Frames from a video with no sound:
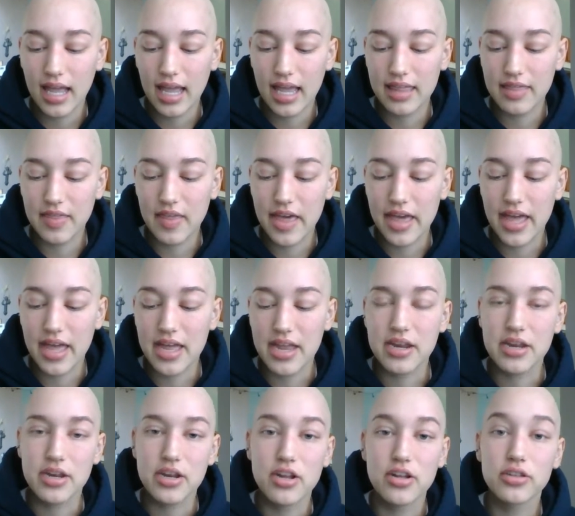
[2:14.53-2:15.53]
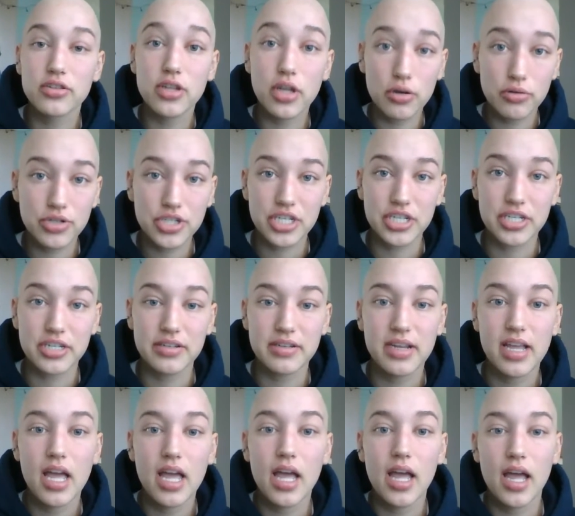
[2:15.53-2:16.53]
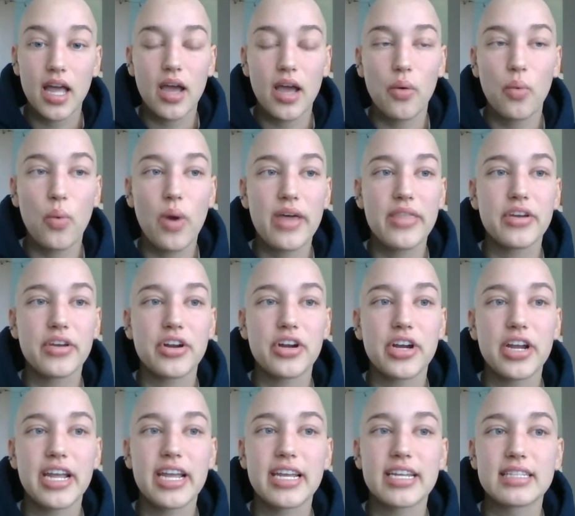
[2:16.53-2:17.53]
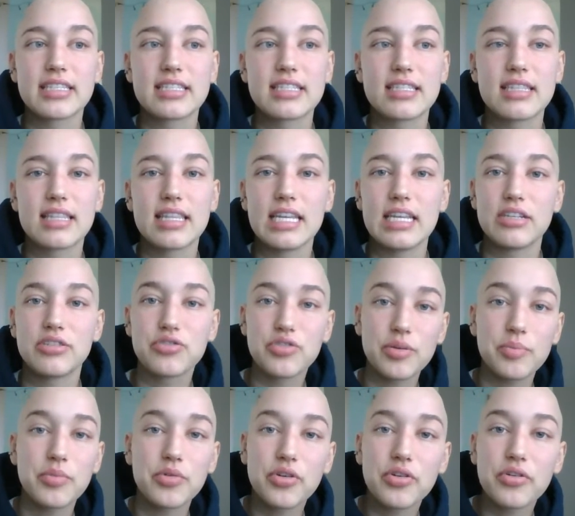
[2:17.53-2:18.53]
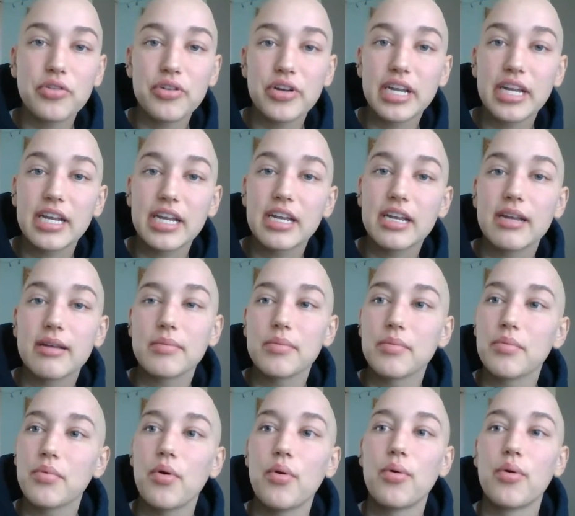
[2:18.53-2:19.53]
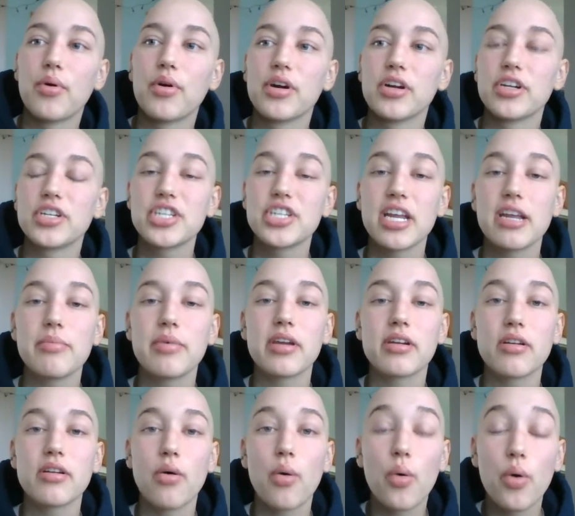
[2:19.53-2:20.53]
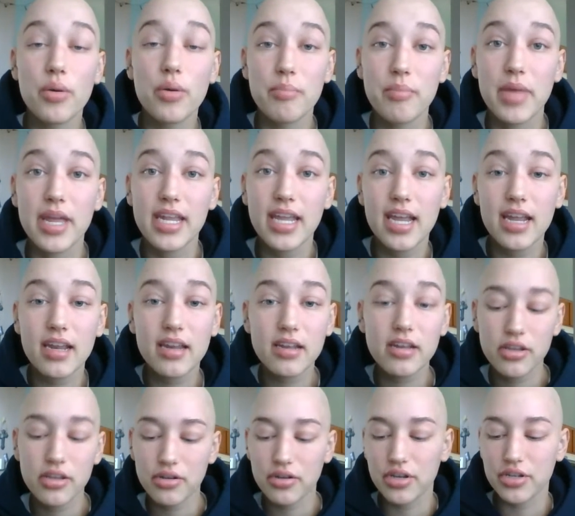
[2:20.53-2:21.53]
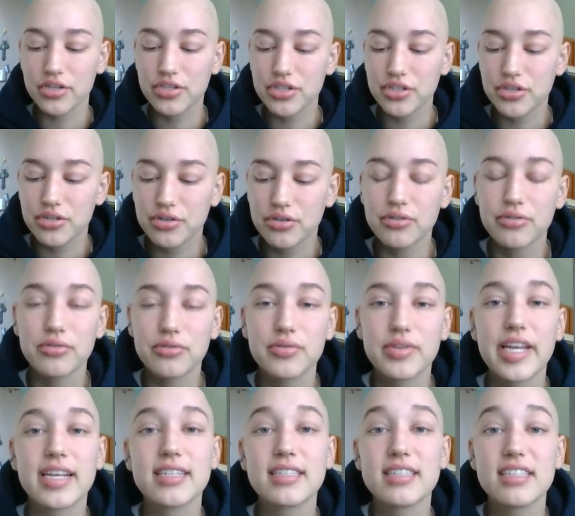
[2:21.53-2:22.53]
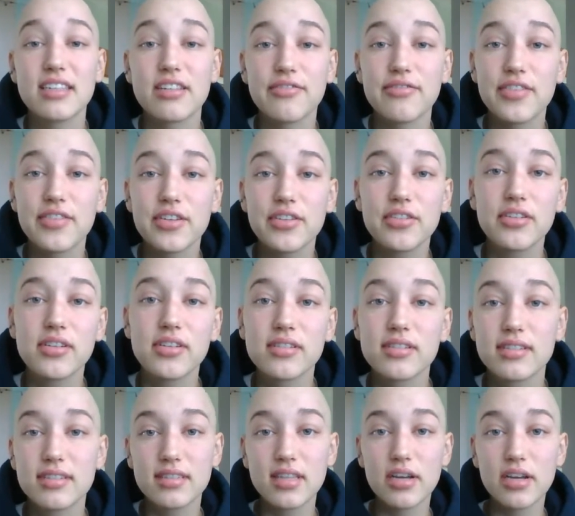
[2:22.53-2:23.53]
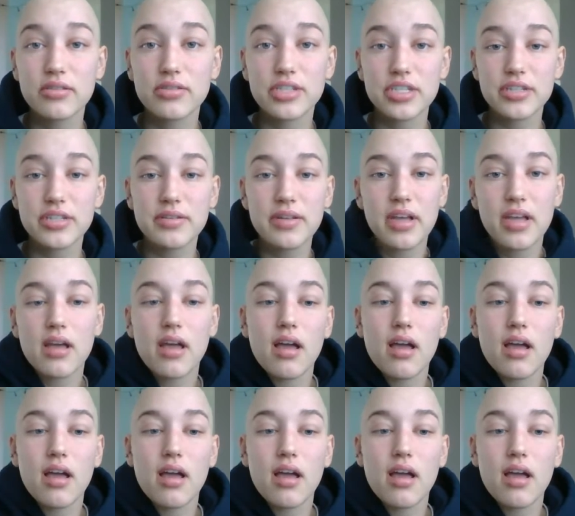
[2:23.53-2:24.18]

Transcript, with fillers: And then lotion, whether it's the triple cream or shea butter or medicated, you can do like Cetaphil lotion.